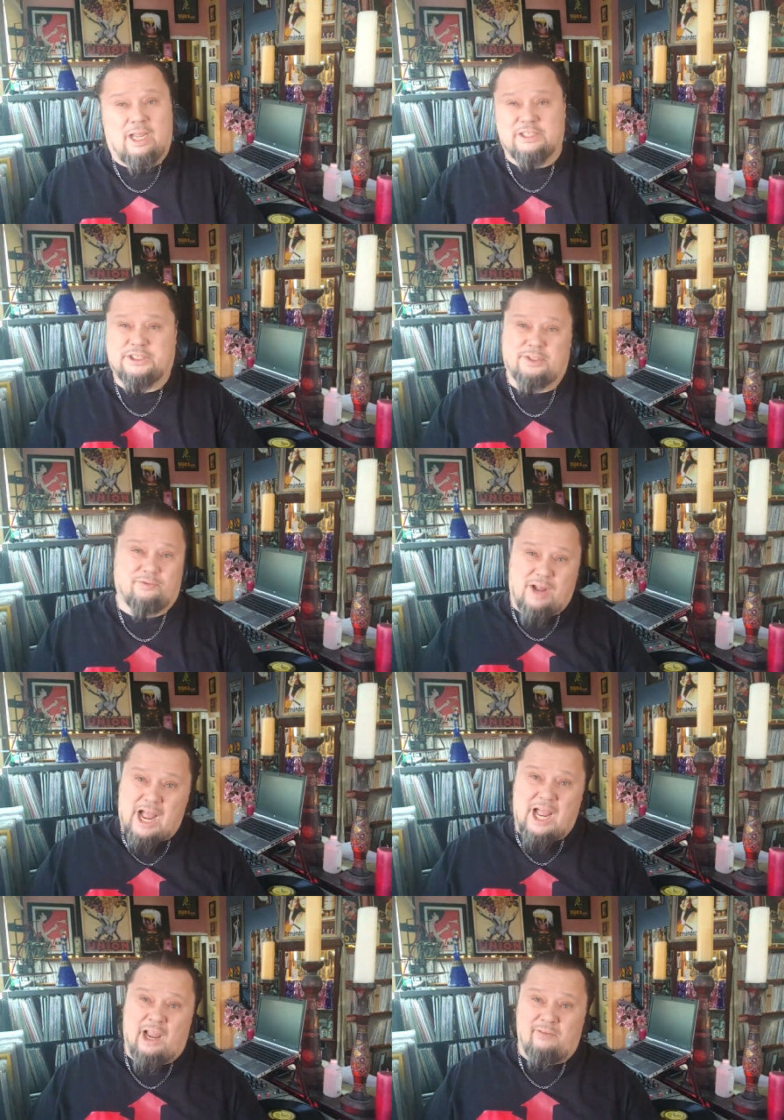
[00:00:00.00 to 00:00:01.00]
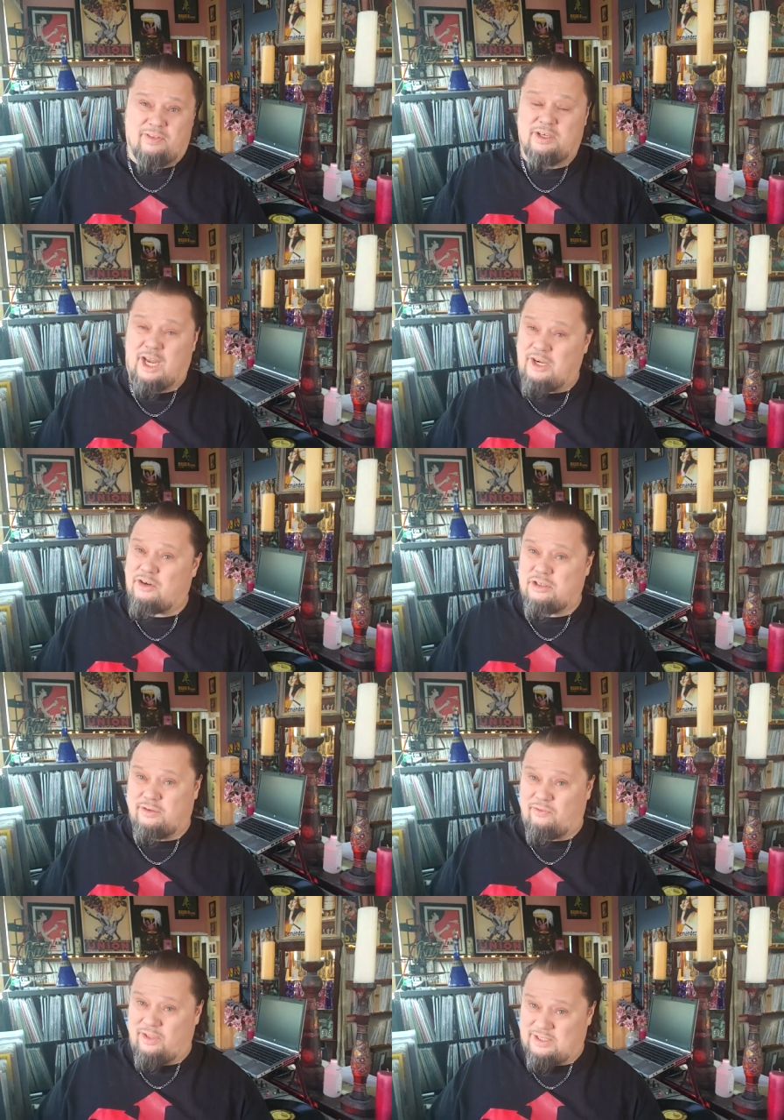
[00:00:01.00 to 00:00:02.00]
and survive the dangers
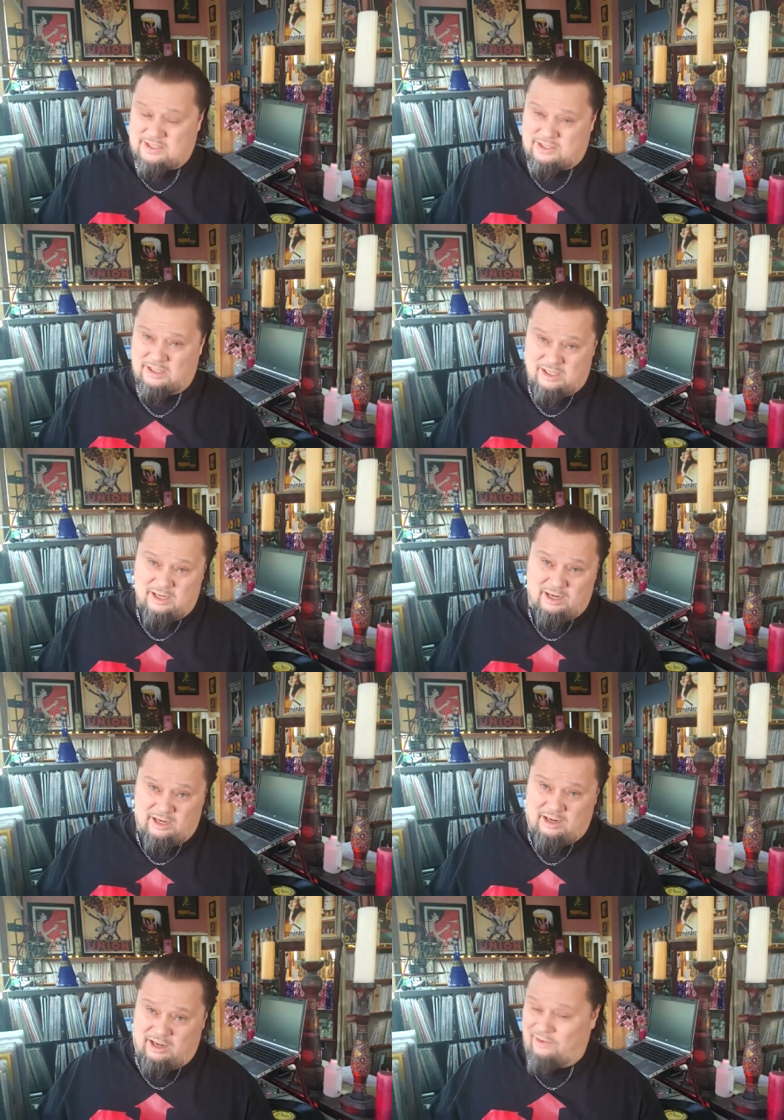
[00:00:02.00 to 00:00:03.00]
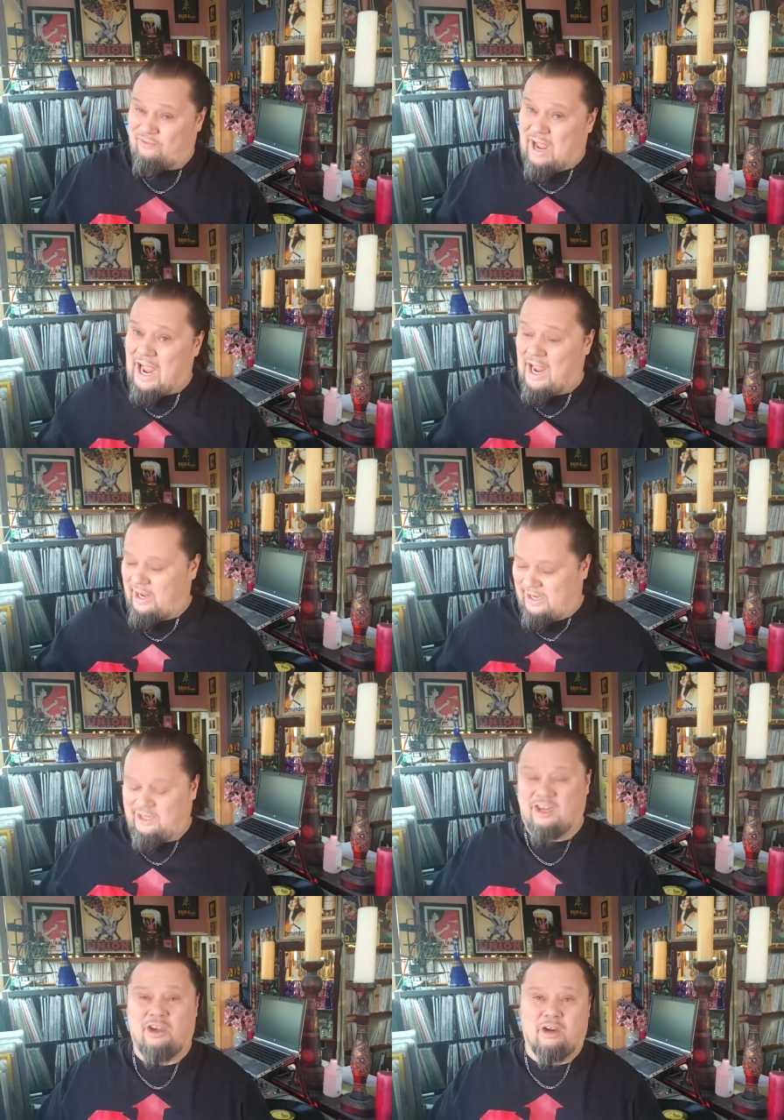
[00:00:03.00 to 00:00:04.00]
of this if I
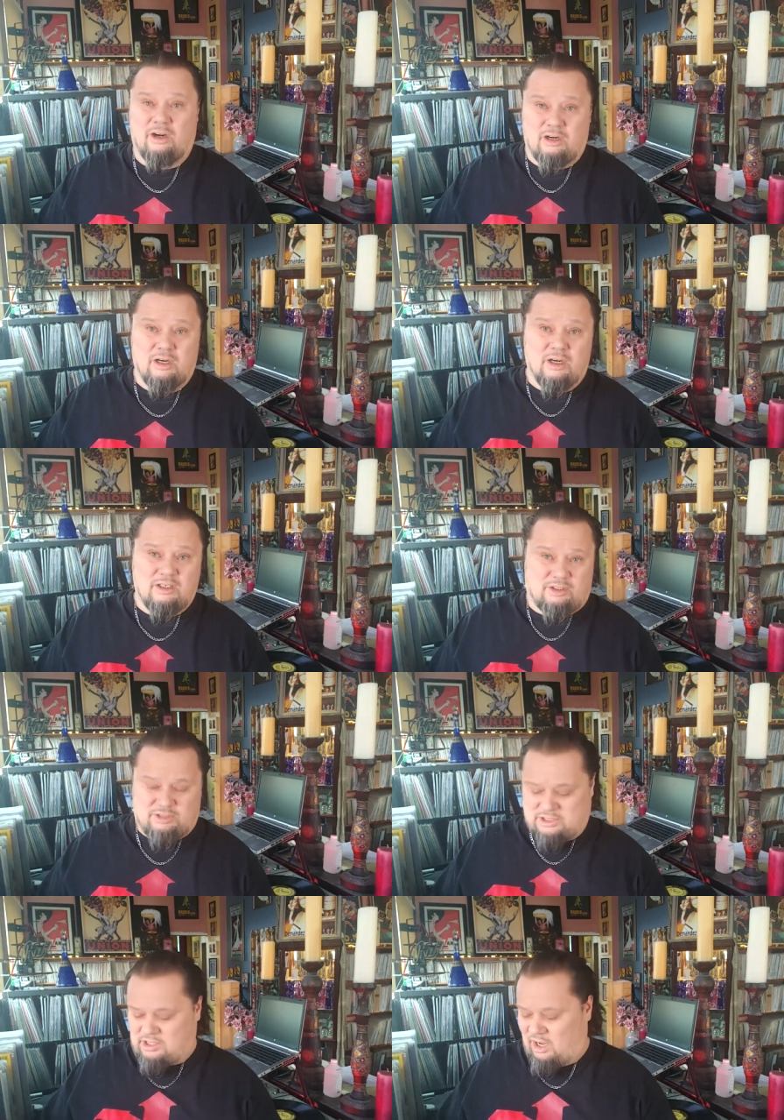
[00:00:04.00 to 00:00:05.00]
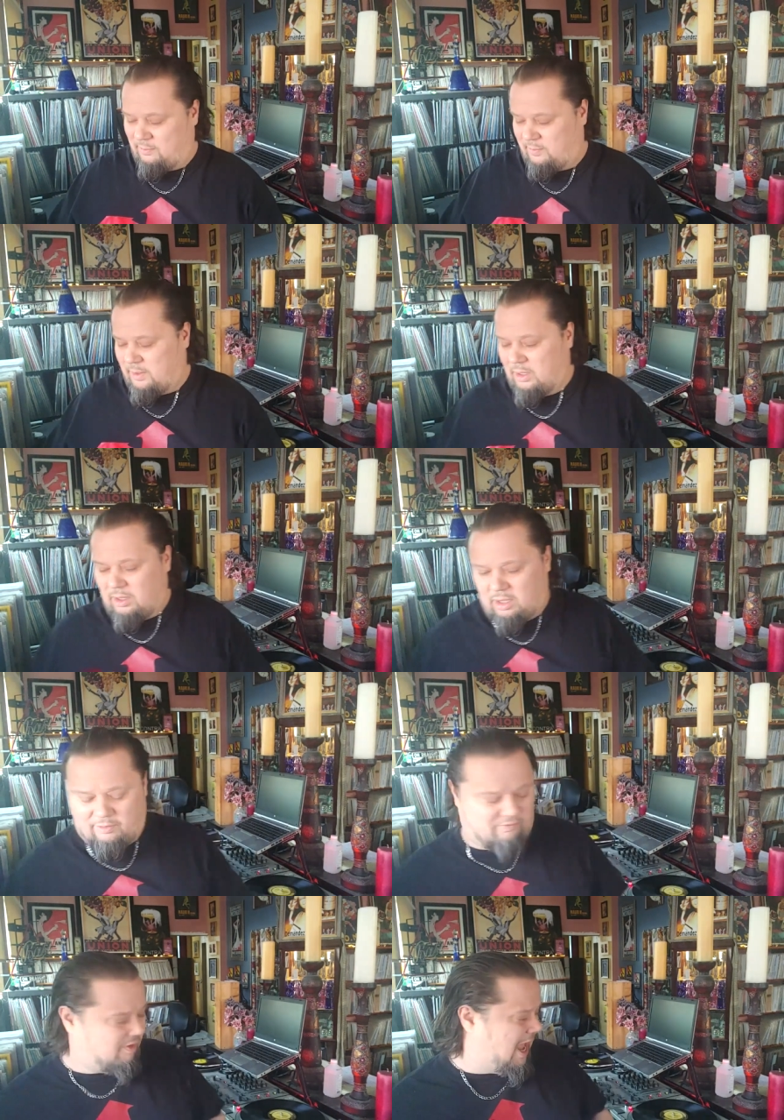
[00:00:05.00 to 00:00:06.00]
adhere to some
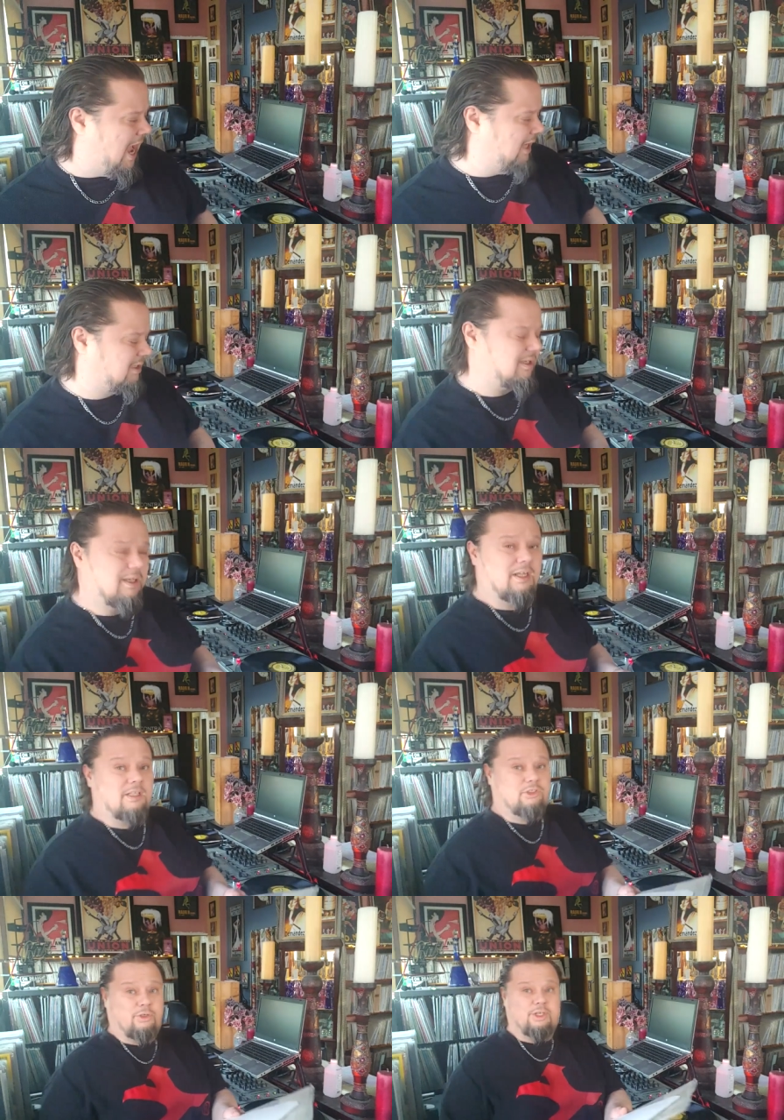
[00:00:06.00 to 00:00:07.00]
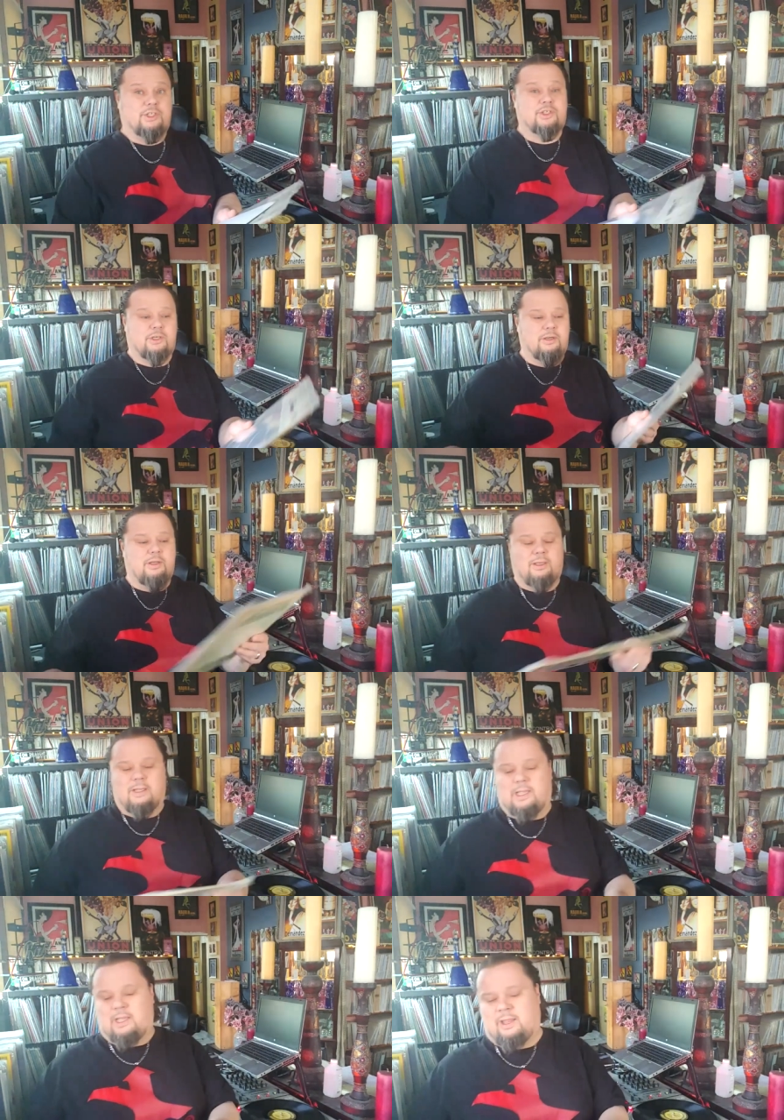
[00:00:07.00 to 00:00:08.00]
of that tradition.
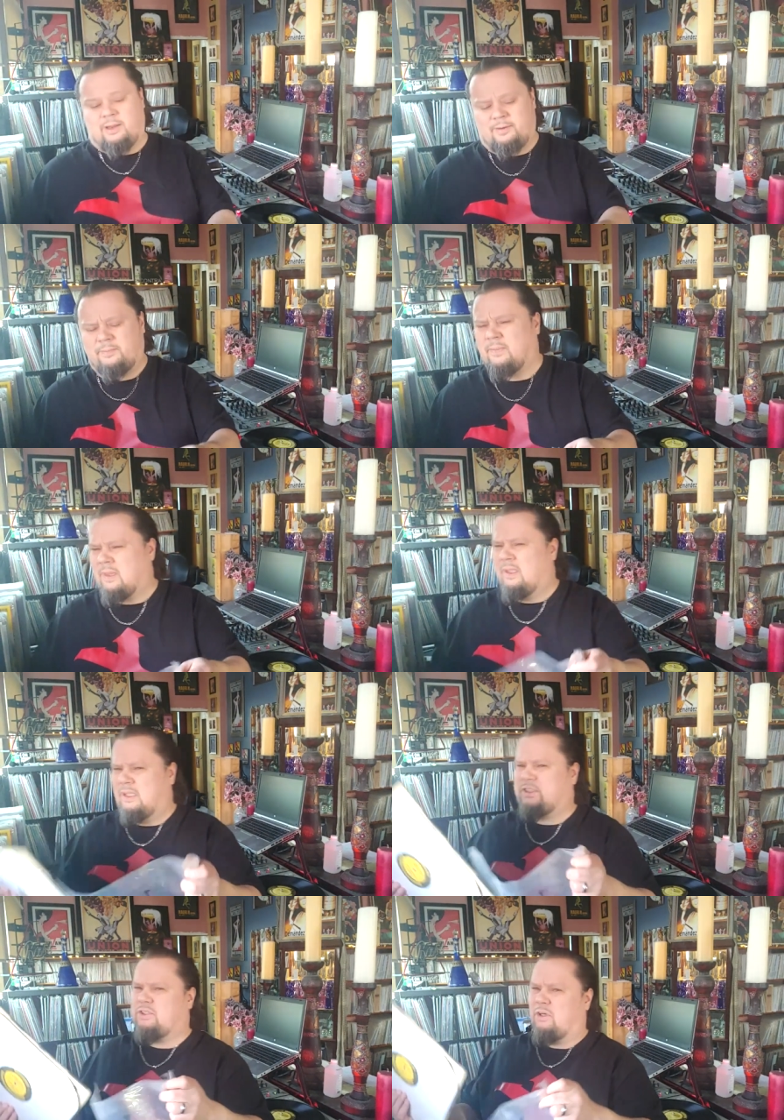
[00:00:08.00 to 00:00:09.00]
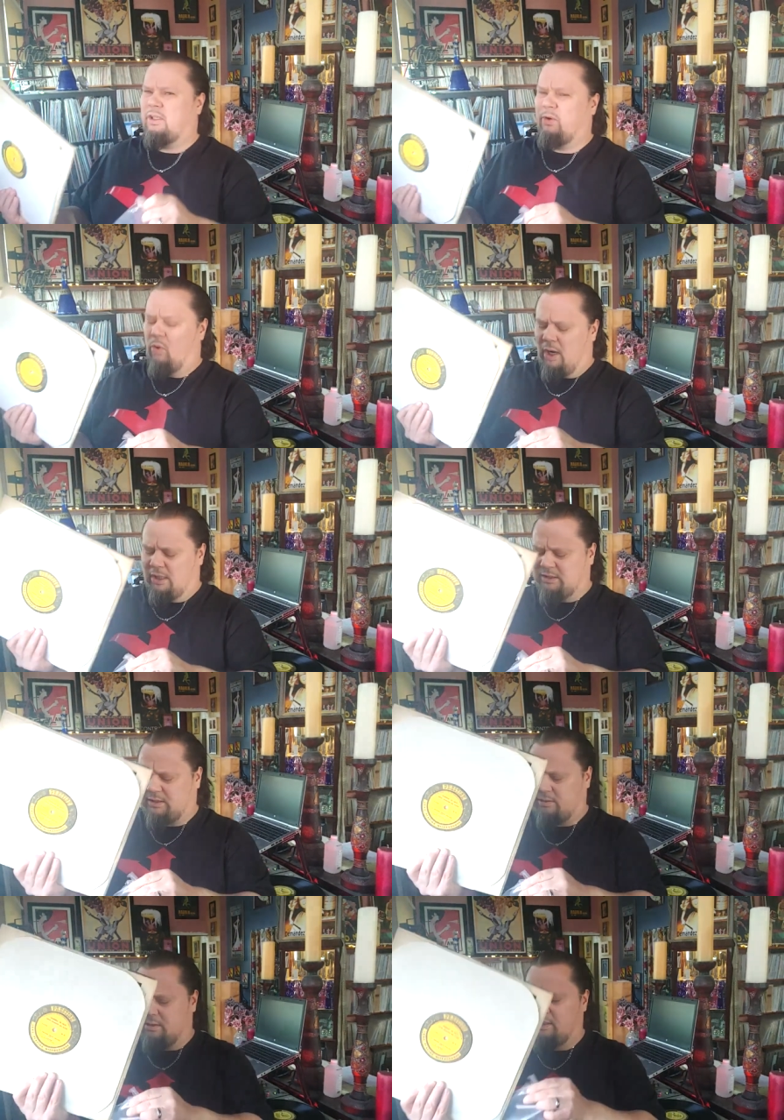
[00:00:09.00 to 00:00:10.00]
And it certainly was,